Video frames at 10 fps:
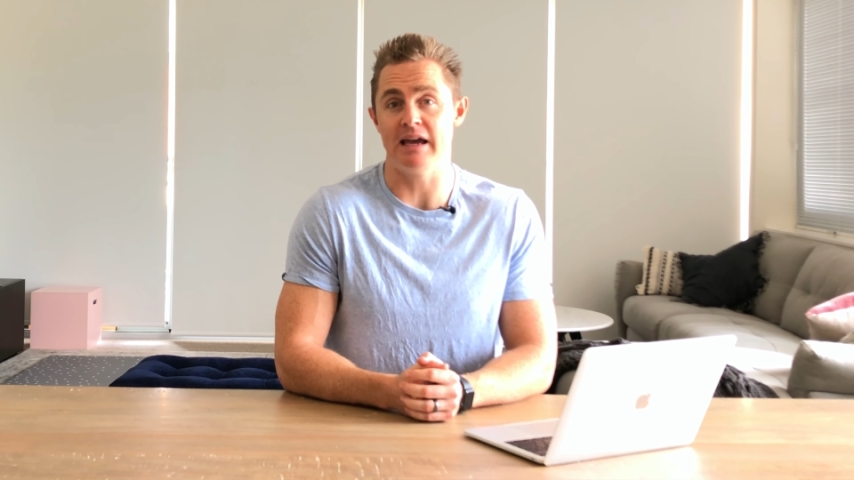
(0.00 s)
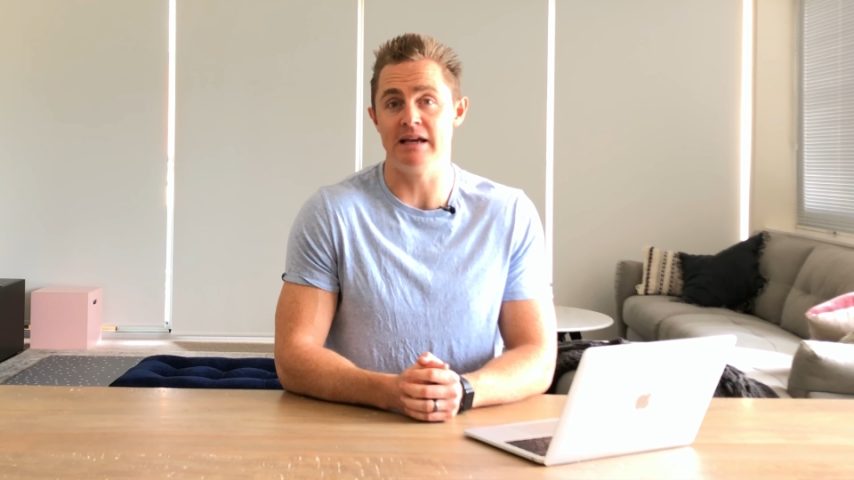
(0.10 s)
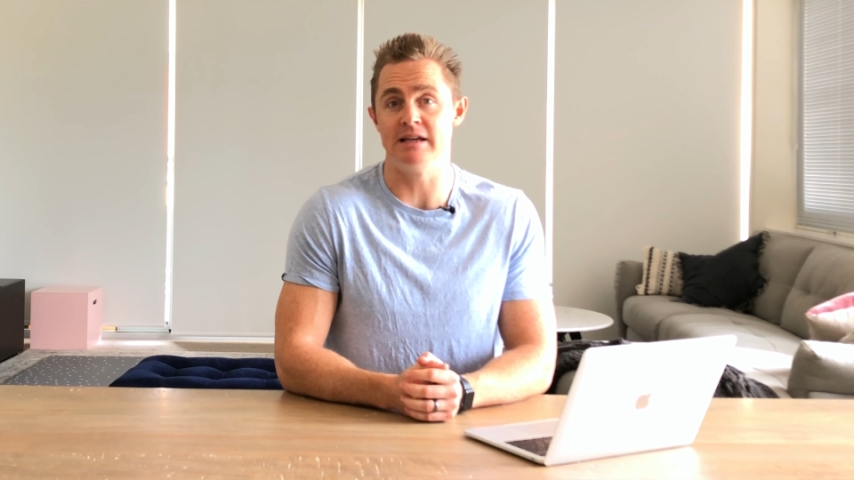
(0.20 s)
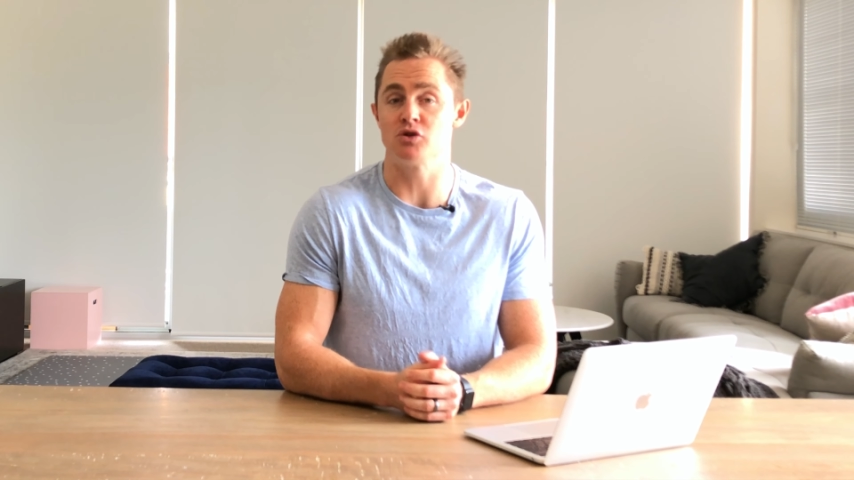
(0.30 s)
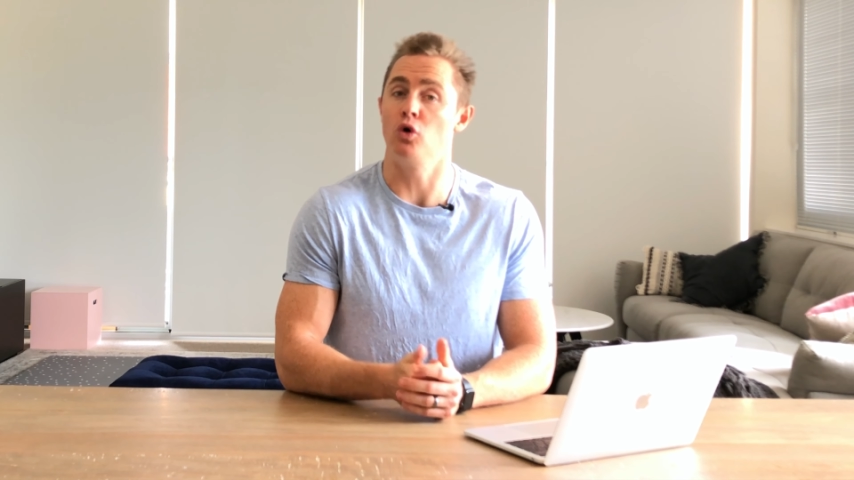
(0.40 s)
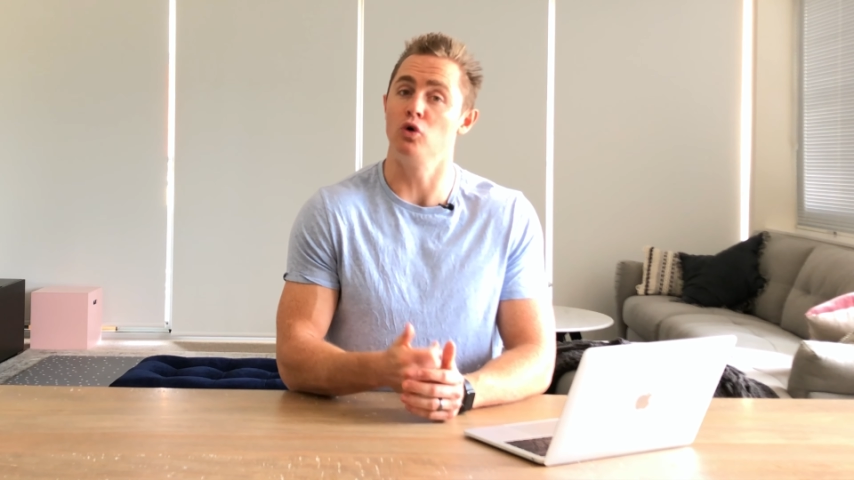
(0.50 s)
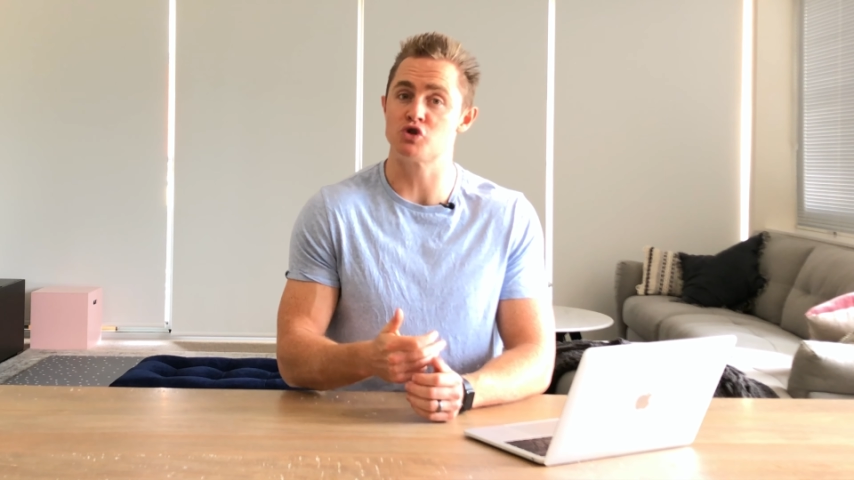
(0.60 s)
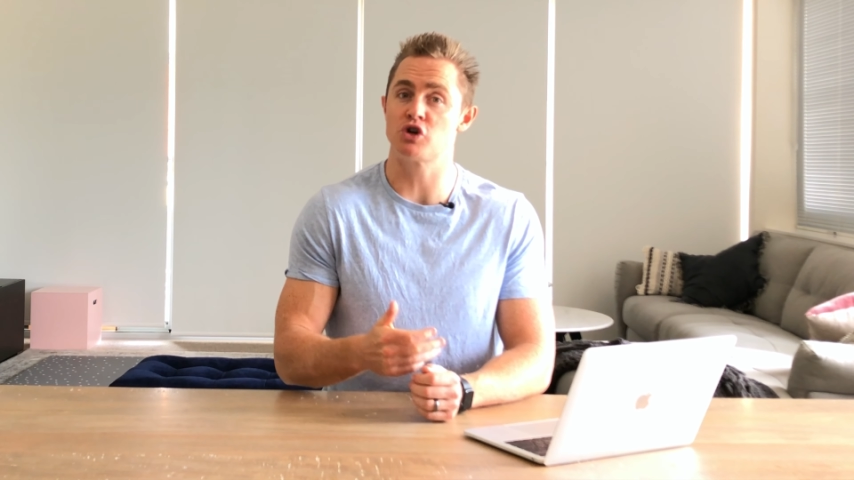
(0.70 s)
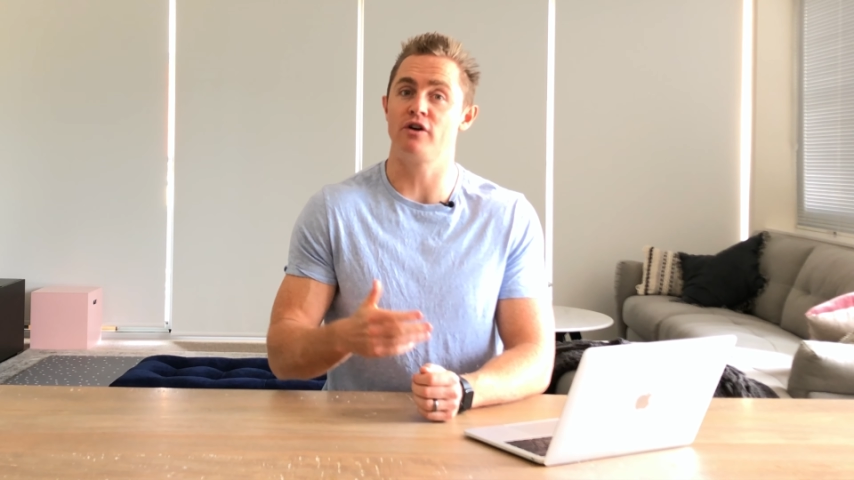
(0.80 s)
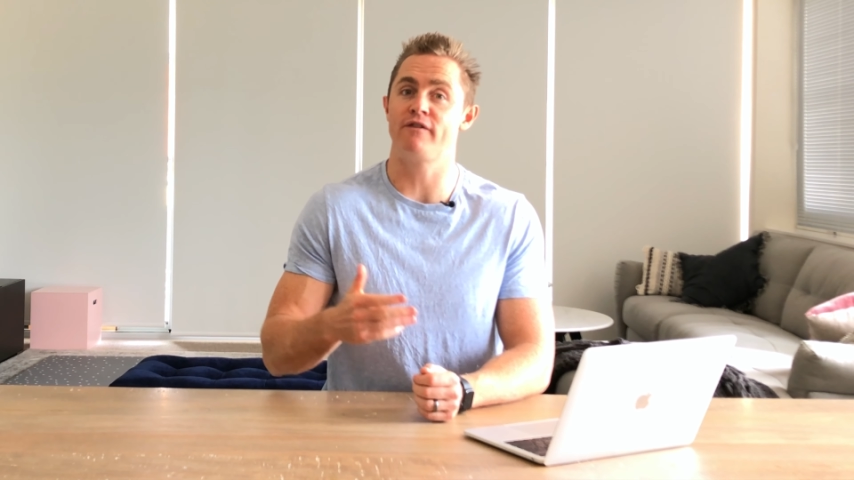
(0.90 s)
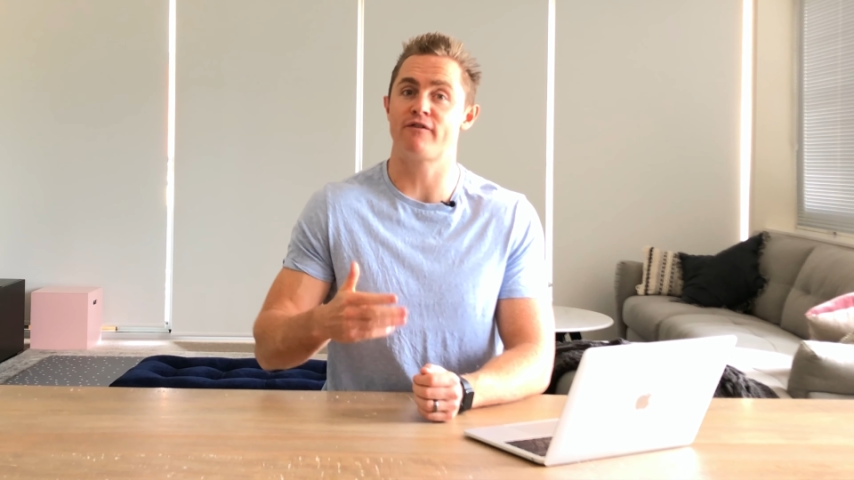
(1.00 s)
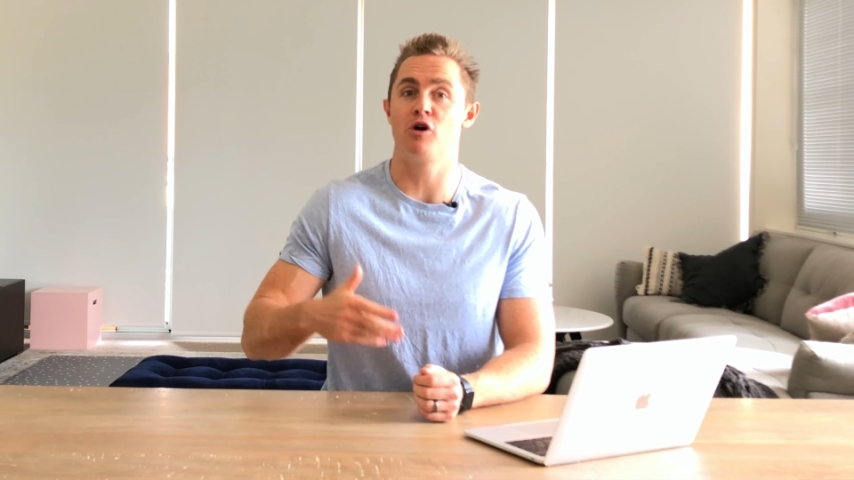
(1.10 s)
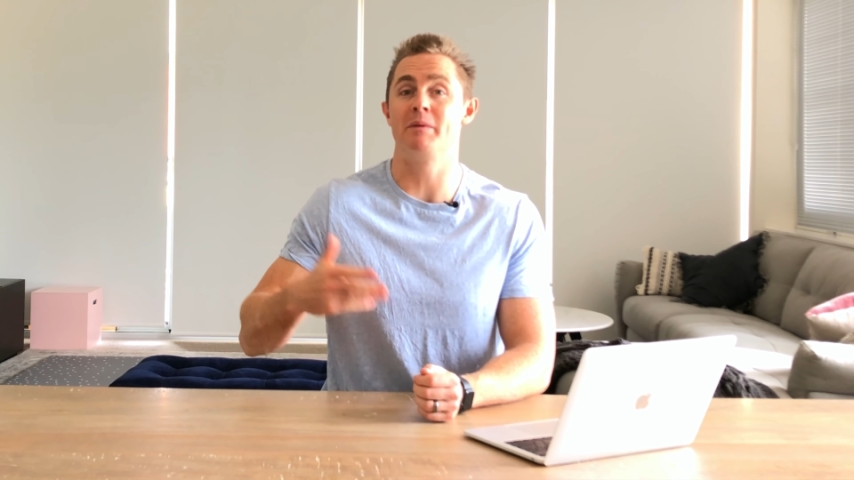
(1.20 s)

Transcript: is also from an